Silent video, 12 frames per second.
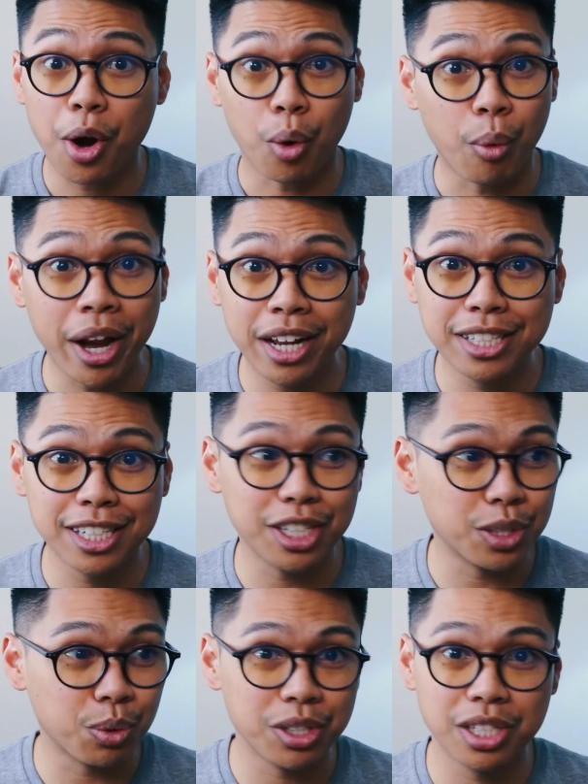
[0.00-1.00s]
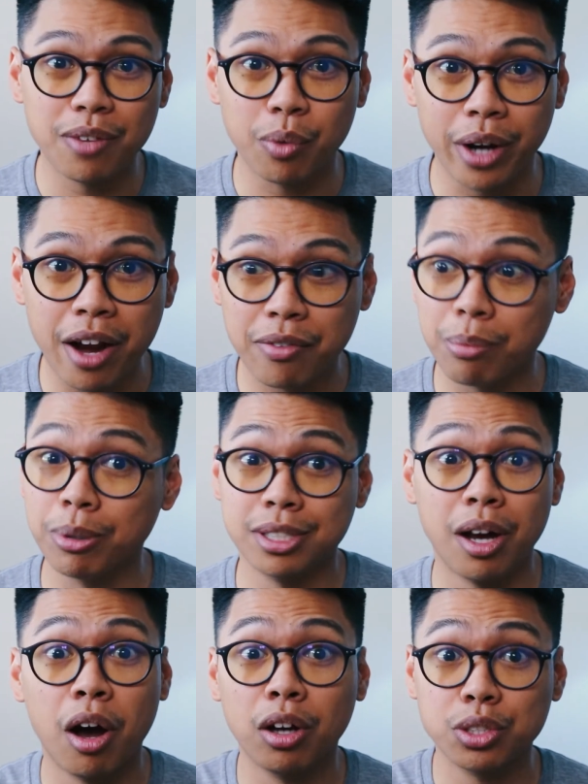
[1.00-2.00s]
ready to just receive whatever, but
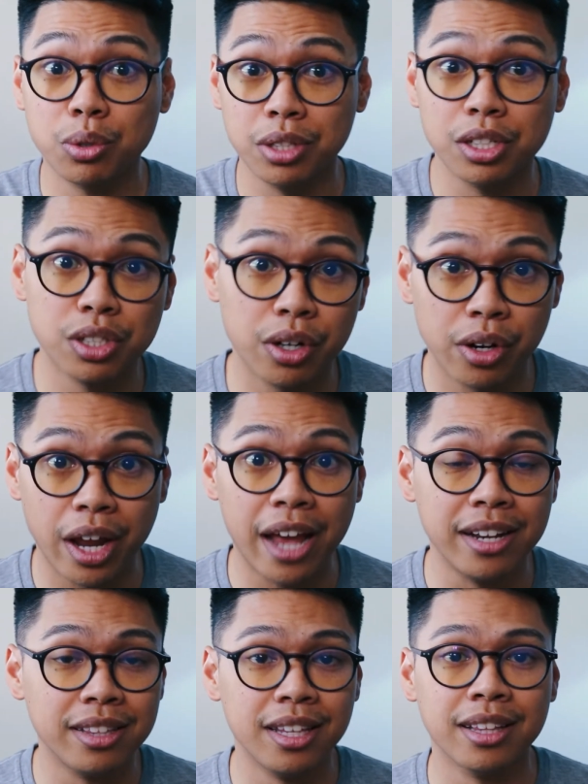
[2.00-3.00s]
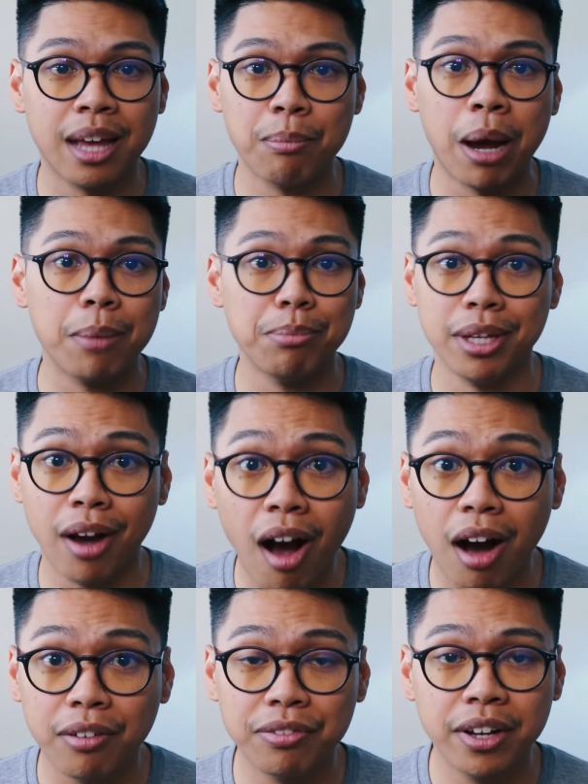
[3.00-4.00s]
to also discern anything that might be
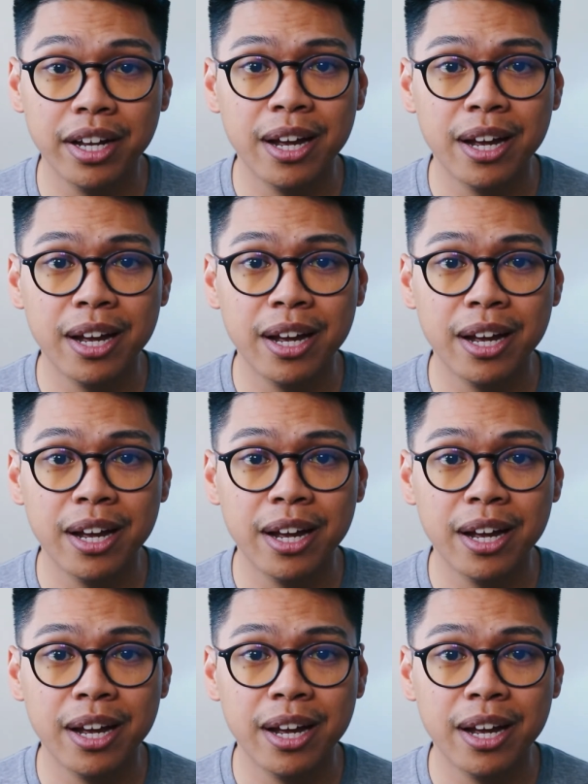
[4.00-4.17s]
off.